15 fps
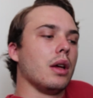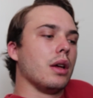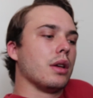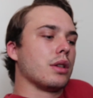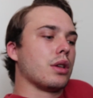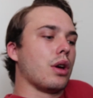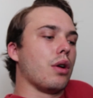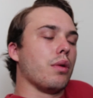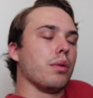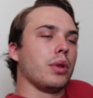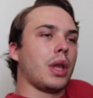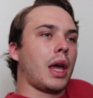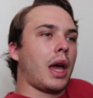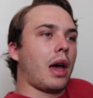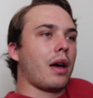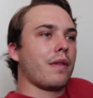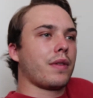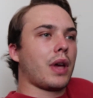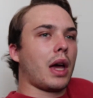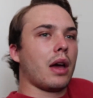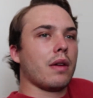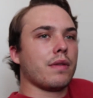So they have
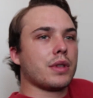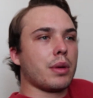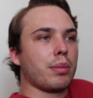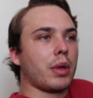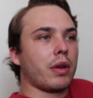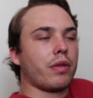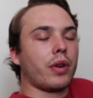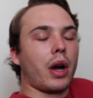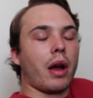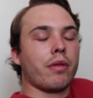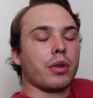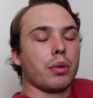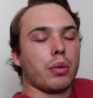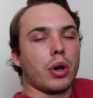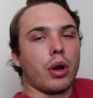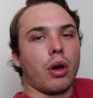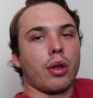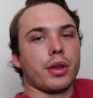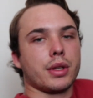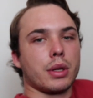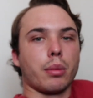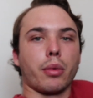kind of something for everyone. All
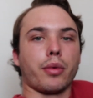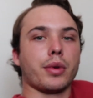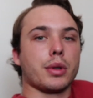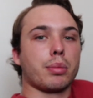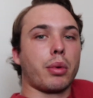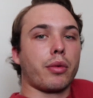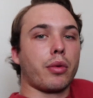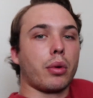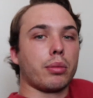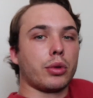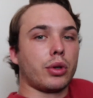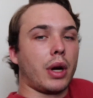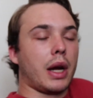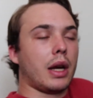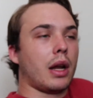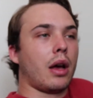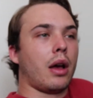the subwoofers perform great.